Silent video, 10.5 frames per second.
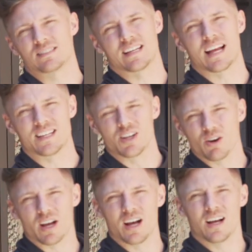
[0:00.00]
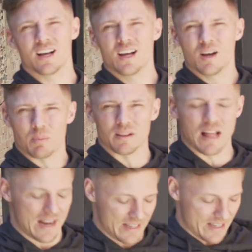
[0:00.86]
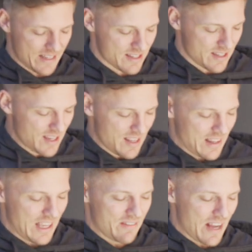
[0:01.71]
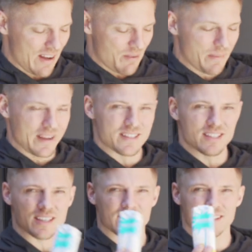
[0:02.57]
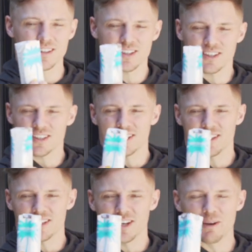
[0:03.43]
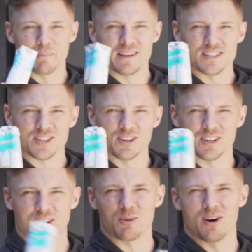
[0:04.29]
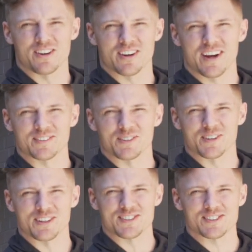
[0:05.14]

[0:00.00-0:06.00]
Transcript: They got yoga, Pilates. They even have amazing, amazing coconut water afterwards.